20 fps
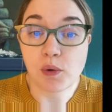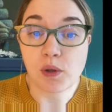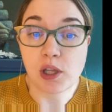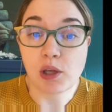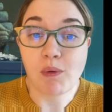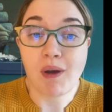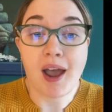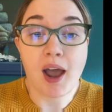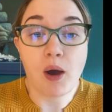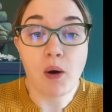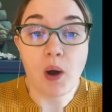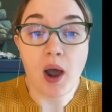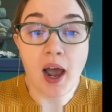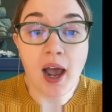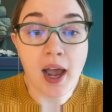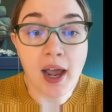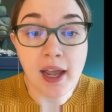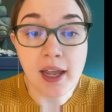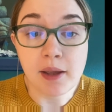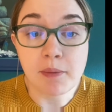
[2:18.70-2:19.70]
you how
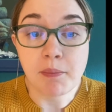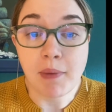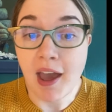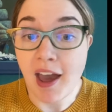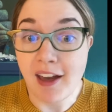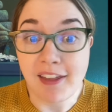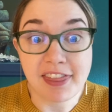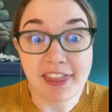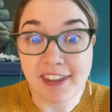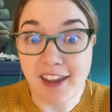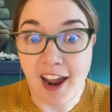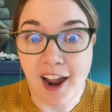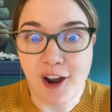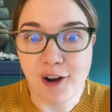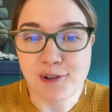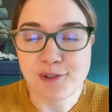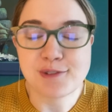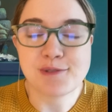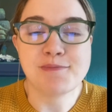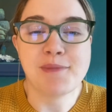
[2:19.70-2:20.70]
I mathed
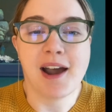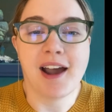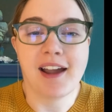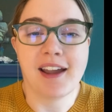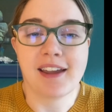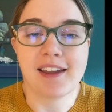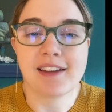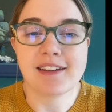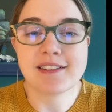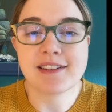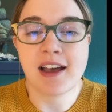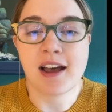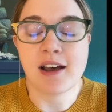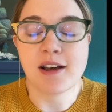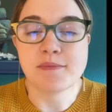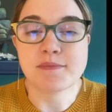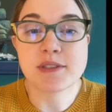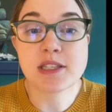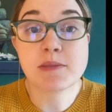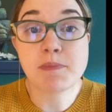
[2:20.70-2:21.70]
out my
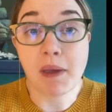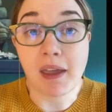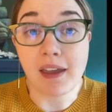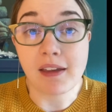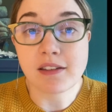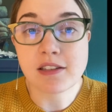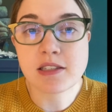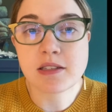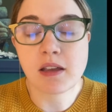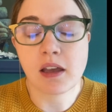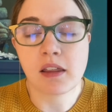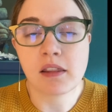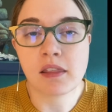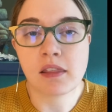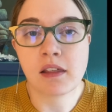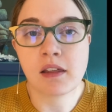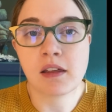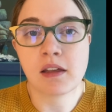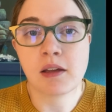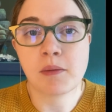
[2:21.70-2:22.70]
space,
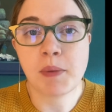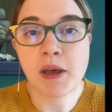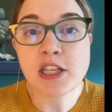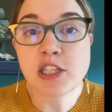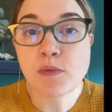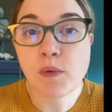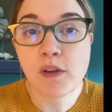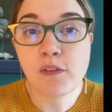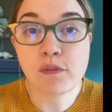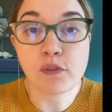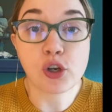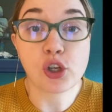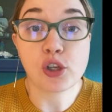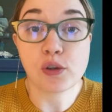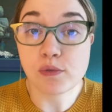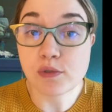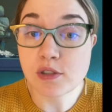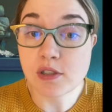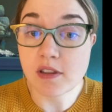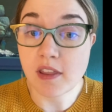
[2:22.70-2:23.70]
the best way for
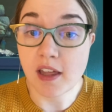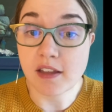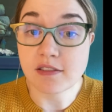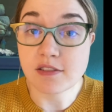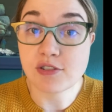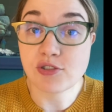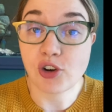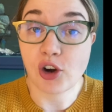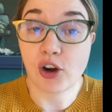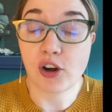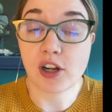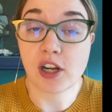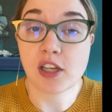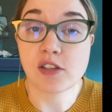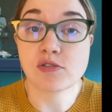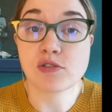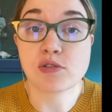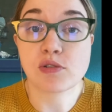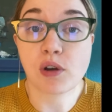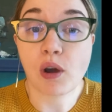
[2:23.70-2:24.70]
you to then start
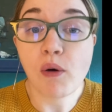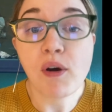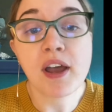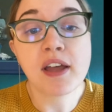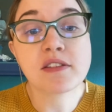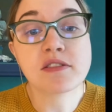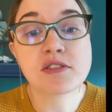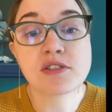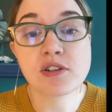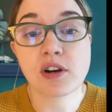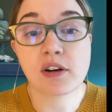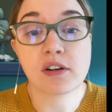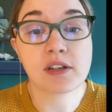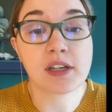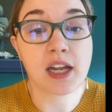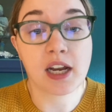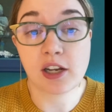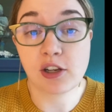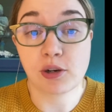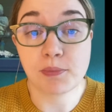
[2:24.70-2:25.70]
is to go ahead and start
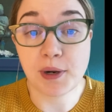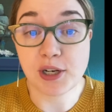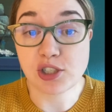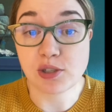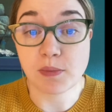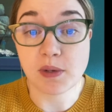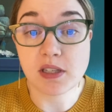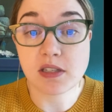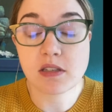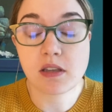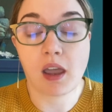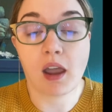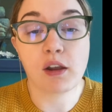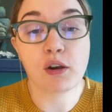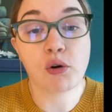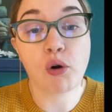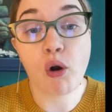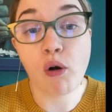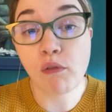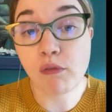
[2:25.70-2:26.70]
getting your measurements. Get
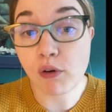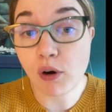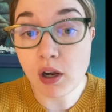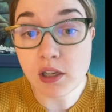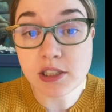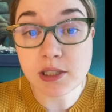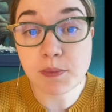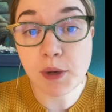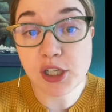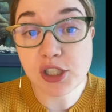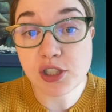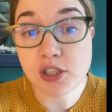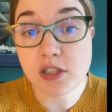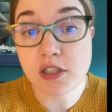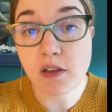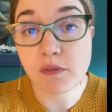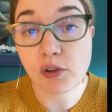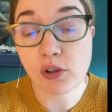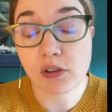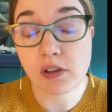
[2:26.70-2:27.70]
your overall
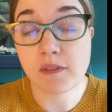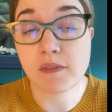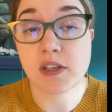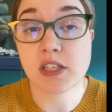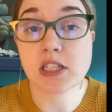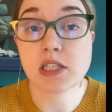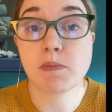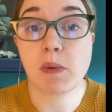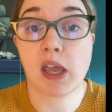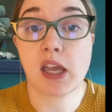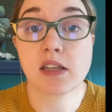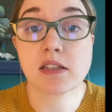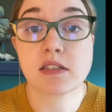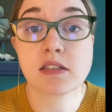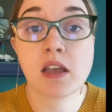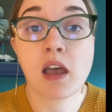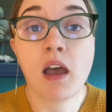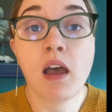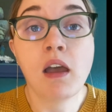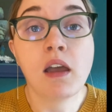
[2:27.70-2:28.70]
dimensions of your living
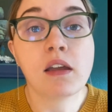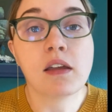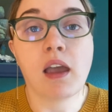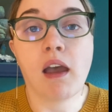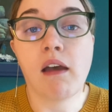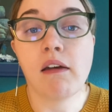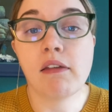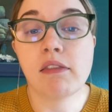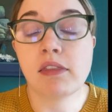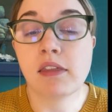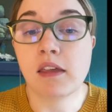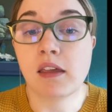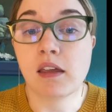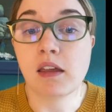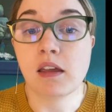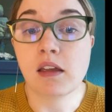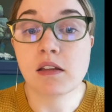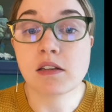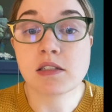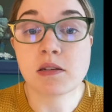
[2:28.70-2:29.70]
space, get
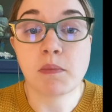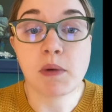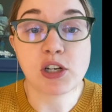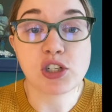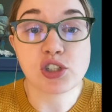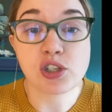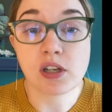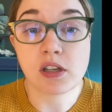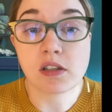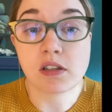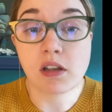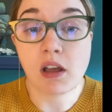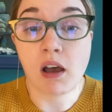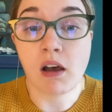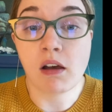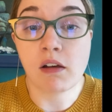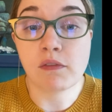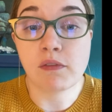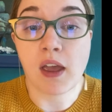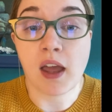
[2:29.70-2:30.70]
the dimension
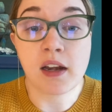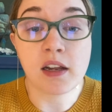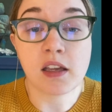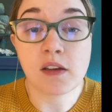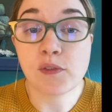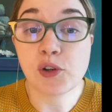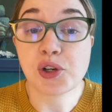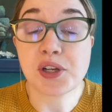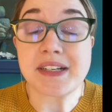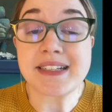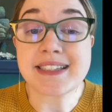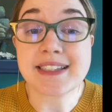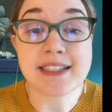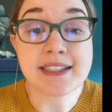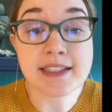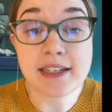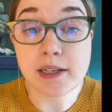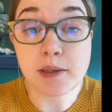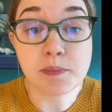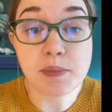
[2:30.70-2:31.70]
of any of your
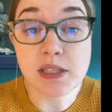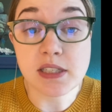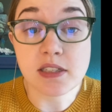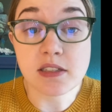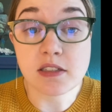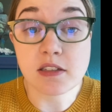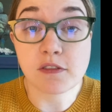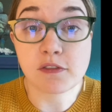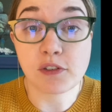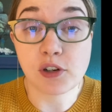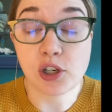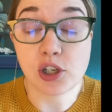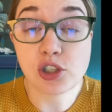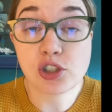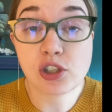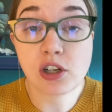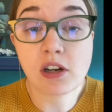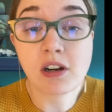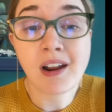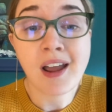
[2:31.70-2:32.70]
existing pieces of
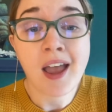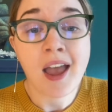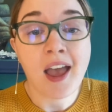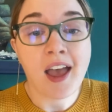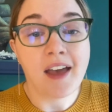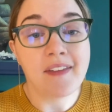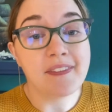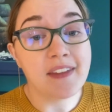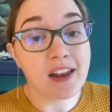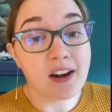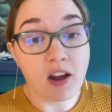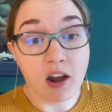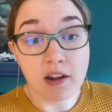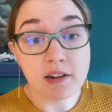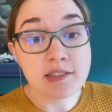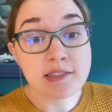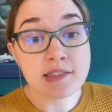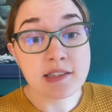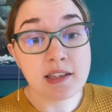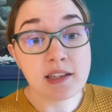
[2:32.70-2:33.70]
furniture, and then
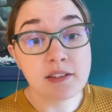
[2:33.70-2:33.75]
honestly,